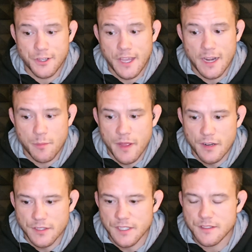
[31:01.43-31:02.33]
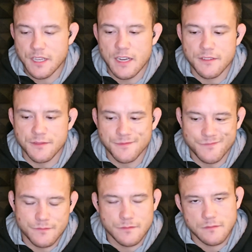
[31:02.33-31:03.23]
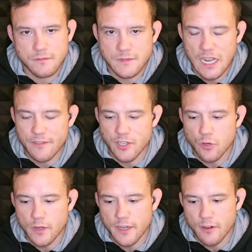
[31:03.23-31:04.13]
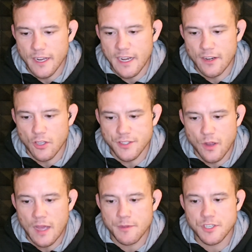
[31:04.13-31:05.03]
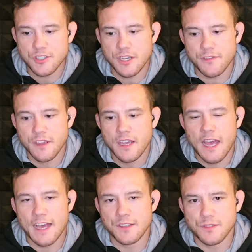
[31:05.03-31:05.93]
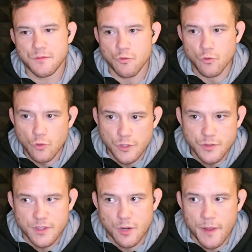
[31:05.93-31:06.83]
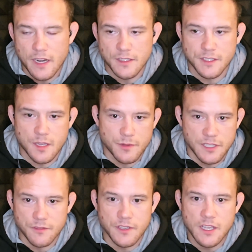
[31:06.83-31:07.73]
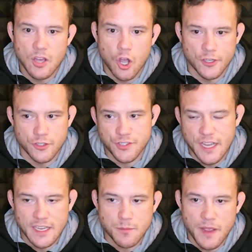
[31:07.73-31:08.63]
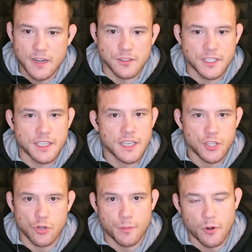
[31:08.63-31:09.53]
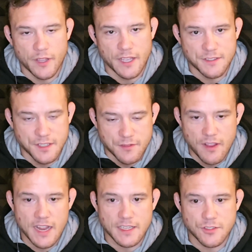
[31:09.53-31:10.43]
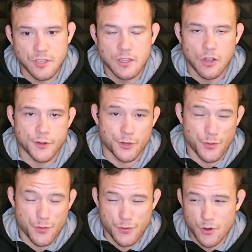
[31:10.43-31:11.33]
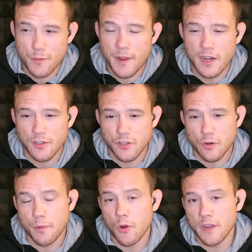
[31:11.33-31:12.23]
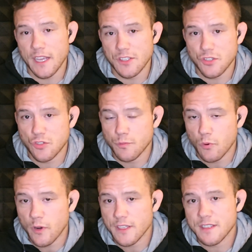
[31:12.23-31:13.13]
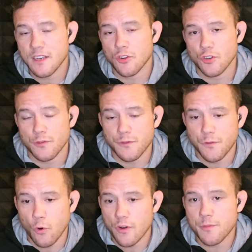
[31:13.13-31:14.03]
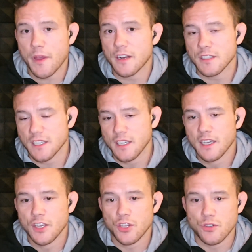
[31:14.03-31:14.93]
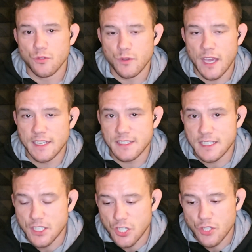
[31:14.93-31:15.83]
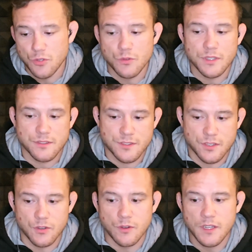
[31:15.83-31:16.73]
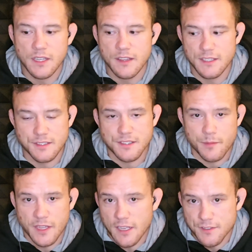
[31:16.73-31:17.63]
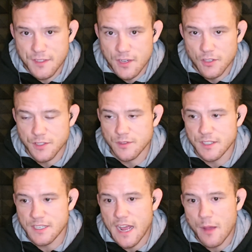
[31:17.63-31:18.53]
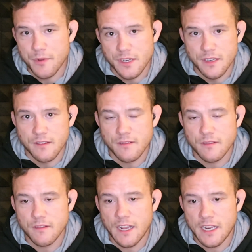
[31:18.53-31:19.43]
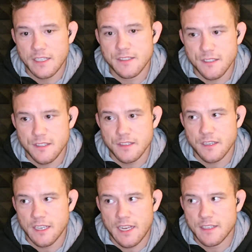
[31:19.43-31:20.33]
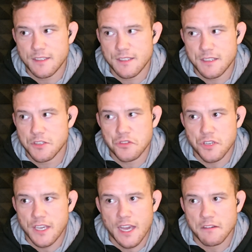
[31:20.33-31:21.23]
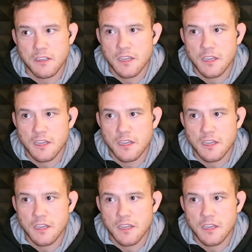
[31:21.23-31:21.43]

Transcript: you get a penalty. It's kind of annoying, right? And also IBJJF has rules with their penalties. I believe on your second penalty, your opponent gets an advantage. On your third penalty, your opponent gets 2 points. And on your fourth penalty, you get DQ'd. So this is something else that also doesn't happen in ADCC. In ADCC, you could get